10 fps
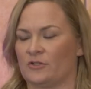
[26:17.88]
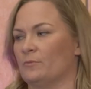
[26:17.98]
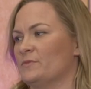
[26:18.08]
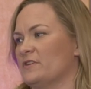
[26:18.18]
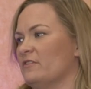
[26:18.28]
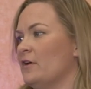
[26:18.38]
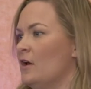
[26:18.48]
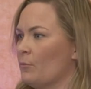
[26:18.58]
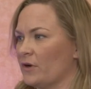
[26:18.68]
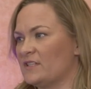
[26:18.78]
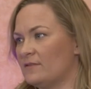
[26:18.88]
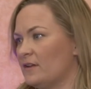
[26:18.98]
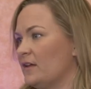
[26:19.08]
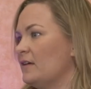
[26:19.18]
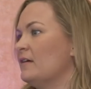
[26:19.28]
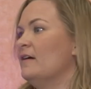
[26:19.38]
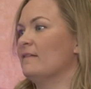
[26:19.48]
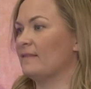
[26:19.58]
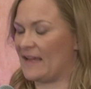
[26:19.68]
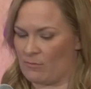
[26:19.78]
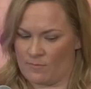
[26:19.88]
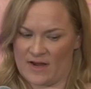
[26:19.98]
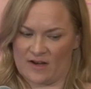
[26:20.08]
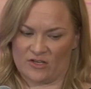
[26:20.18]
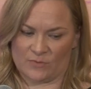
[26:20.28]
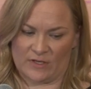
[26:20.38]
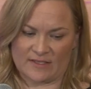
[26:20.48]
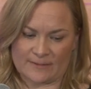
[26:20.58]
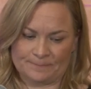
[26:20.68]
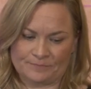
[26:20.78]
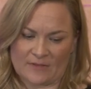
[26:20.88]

terms of productivity, labor management?